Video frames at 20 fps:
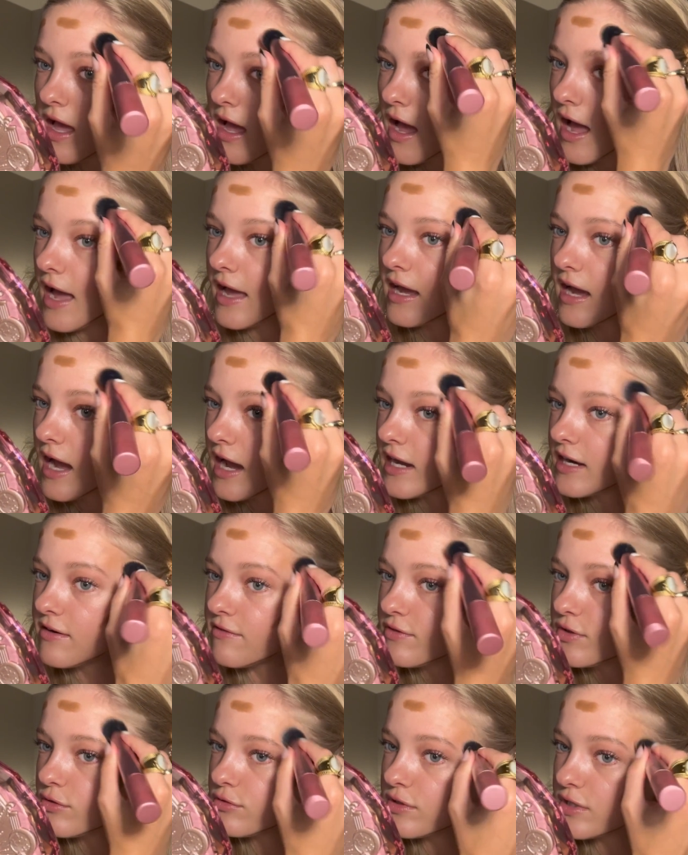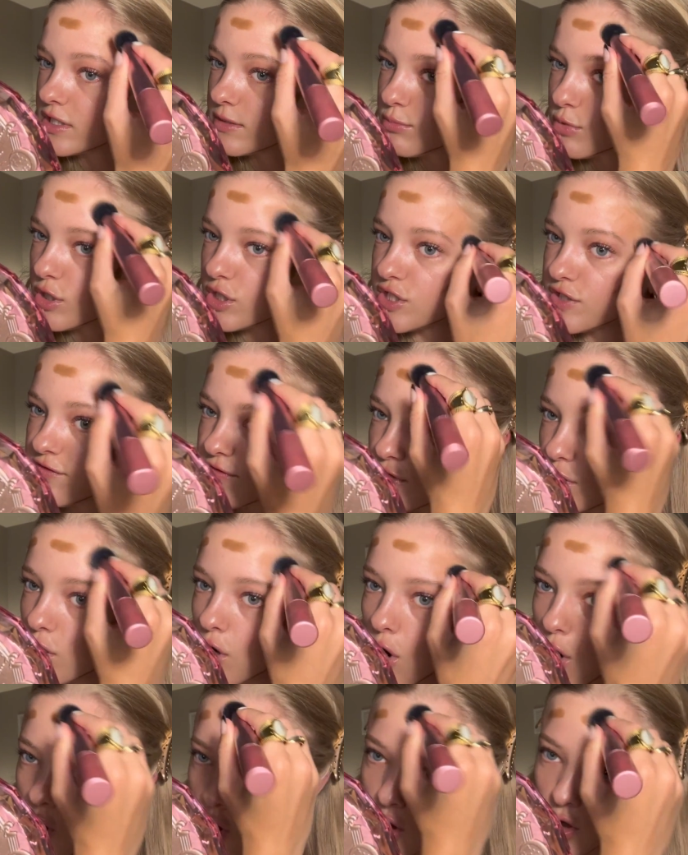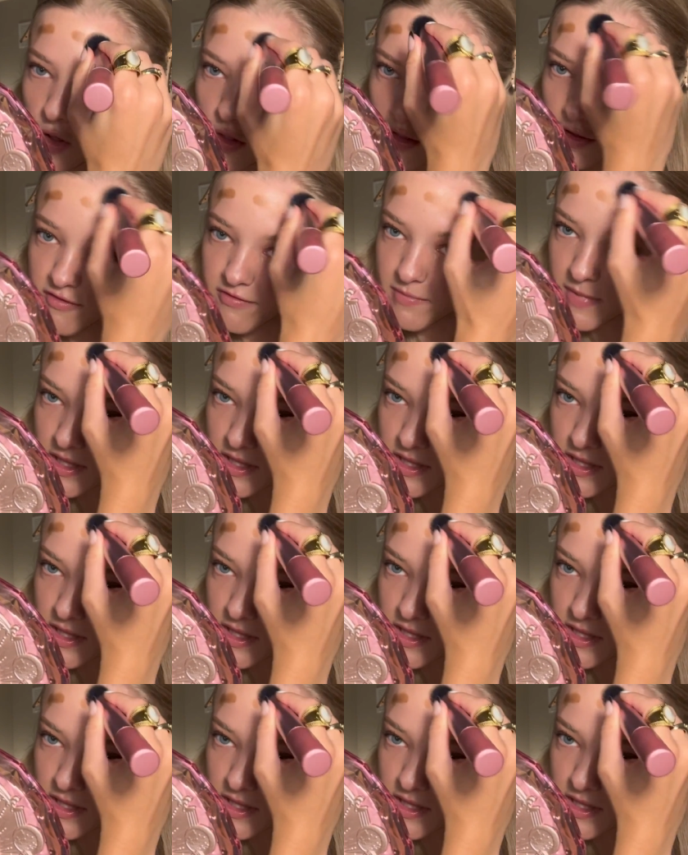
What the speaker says: I kind of use this brush for all of my